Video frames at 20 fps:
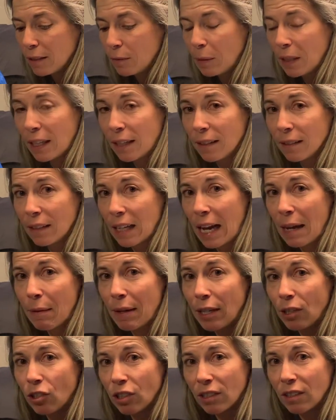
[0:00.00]
because I
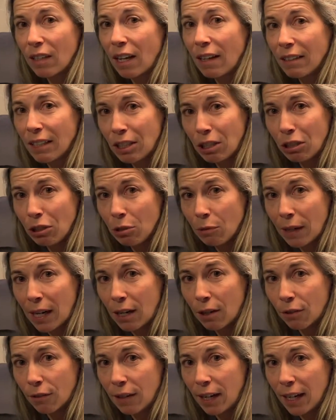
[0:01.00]
may just sell it to you
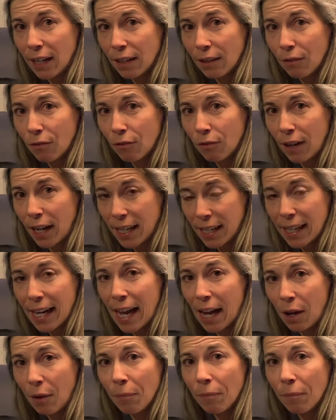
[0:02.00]
outright right now,